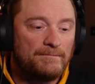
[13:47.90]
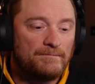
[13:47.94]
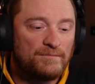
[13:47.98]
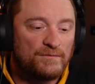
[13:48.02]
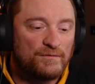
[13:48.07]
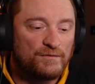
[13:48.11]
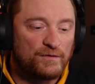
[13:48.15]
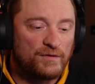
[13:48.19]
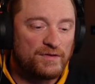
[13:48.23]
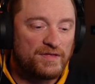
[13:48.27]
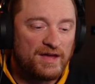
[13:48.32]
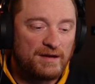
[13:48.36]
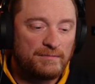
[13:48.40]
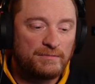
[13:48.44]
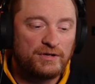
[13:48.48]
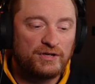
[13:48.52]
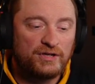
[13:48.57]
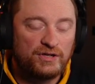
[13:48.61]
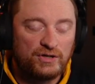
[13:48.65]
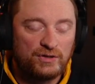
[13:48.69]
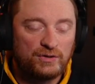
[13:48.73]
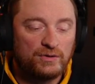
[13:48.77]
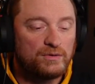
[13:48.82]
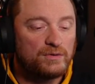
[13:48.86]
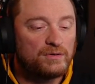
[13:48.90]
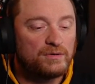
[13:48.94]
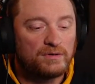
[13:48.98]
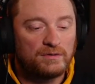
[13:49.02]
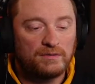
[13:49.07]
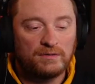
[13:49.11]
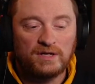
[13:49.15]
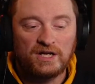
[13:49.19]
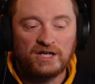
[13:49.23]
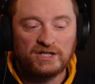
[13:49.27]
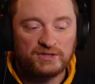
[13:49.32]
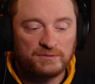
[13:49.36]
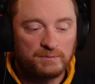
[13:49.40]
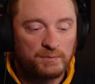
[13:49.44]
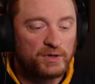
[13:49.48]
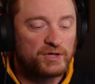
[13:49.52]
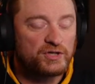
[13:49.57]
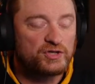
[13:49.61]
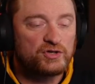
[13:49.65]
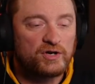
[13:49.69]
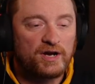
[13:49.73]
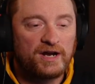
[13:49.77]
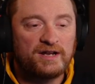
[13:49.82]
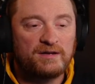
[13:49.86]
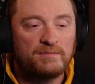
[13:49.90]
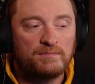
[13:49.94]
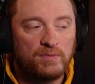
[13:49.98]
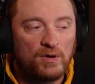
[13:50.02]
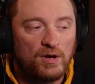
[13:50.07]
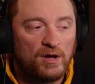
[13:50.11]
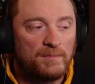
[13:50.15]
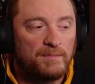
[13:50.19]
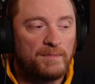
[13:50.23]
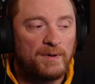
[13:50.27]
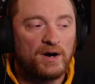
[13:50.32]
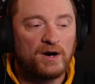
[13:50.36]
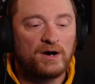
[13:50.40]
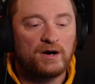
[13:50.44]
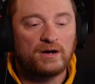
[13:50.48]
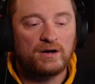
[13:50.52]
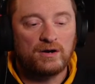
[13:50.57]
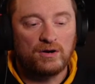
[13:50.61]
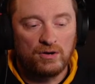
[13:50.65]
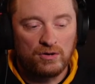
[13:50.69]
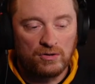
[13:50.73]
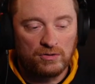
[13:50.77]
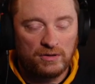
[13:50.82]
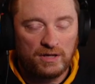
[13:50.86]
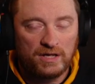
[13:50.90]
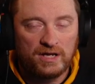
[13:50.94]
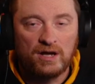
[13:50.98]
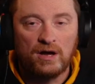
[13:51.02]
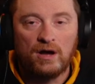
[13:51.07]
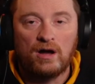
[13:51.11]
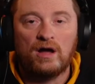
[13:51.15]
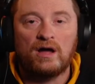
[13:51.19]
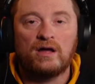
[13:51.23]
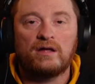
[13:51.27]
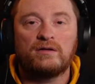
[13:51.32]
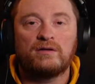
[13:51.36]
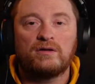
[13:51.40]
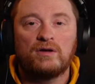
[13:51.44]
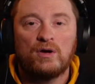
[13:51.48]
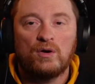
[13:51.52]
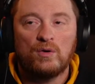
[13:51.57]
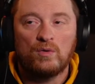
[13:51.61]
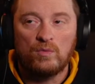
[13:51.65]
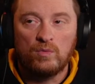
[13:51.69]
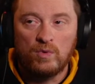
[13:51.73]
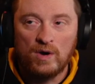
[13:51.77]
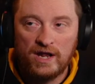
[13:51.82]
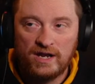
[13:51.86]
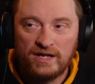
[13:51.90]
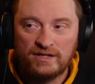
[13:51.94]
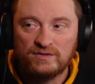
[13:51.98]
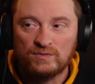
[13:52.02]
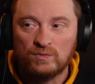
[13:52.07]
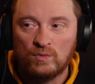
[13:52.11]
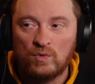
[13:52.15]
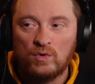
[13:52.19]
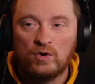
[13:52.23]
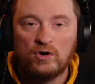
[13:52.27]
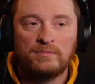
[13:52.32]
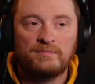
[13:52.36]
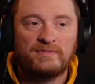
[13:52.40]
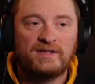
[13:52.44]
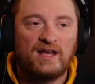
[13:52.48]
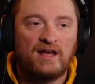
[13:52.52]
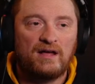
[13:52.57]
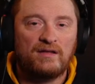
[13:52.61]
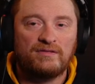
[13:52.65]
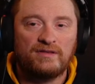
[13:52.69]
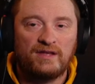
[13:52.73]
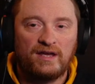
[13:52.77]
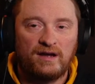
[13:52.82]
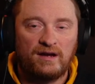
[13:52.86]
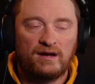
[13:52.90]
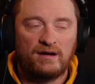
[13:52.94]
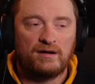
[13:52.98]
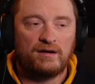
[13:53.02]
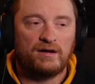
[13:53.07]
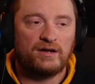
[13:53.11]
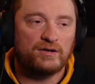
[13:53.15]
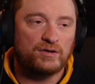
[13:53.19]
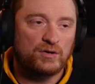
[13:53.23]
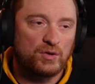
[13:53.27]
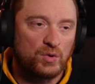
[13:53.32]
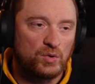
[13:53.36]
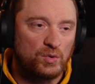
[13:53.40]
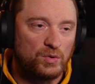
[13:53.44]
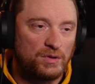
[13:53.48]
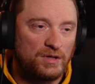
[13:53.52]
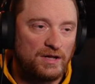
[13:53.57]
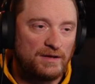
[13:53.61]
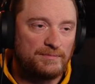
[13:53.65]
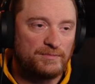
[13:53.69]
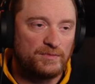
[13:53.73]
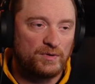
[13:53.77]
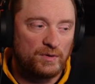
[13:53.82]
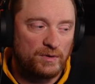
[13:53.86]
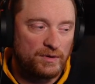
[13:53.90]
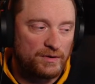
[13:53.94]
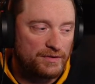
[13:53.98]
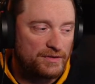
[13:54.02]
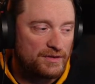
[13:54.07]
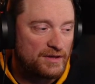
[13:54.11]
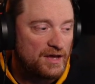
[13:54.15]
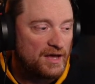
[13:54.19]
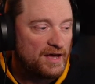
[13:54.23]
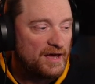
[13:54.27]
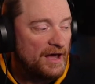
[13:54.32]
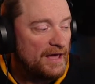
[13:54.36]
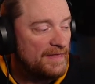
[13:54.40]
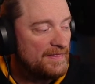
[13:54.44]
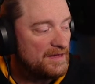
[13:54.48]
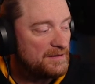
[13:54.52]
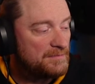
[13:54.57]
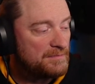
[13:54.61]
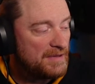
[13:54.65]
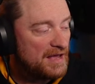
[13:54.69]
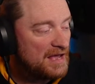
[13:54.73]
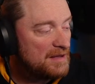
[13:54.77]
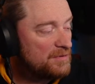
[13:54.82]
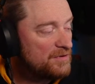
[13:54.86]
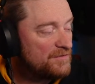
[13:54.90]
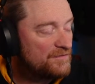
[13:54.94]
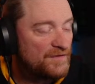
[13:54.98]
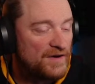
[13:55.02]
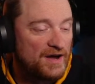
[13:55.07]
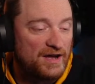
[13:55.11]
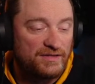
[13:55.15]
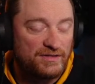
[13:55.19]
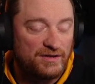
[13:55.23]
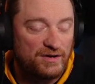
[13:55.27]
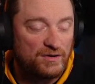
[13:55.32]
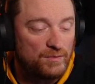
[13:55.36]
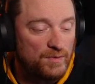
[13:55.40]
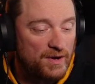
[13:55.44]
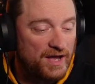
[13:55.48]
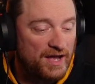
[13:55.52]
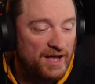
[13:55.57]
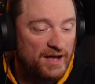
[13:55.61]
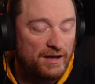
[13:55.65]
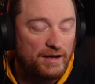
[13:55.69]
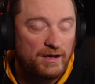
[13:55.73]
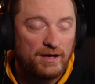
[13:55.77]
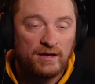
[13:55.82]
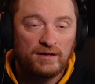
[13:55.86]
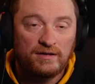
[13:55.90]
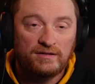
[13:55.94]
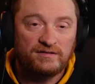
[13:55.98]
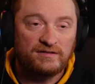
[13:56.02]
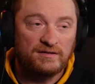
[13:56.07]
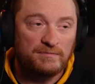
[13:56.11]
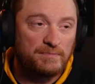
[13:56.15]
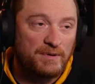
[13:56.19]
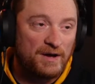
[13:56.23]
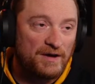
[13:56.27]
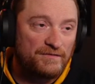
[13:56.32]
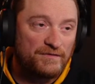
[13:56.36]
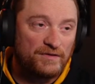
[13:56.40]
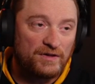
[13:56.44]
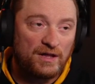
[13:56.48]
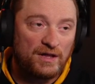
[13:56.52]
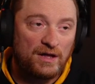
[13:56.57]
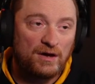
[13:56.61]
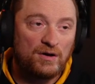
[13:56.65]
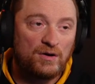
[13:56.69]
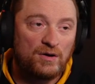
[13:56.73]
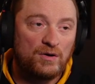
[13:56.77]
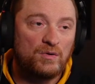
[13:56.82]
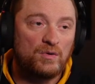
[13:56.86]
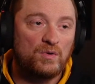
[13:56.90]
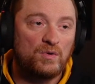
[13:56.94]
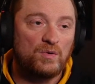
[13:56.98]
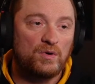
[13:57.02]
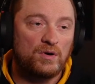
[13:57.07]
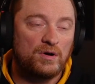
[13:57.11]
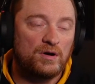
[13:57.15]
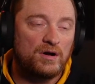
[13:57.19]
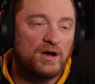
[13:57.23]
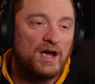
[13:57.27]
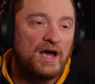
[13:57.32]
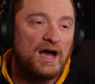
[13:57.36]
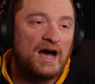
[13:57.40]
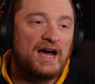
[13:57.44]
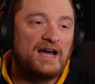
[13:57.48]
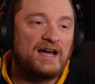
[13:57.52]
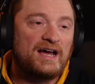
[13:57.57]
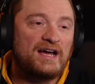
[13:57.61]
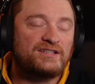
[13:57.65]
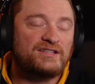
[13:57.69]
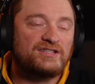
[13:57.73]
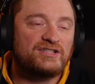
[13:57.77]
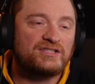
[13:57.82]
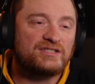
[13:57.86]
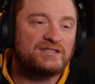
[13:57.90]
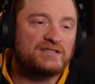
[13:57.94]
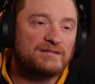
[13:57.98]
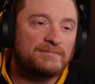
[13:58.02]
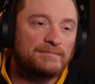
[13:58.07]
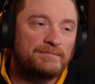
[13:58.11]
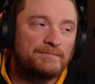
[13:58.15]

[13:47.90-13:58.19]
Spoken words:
For them to do a spring training ballpark early on when it's warm down there and cool up north, and then maybe find their way to Buffalo or there's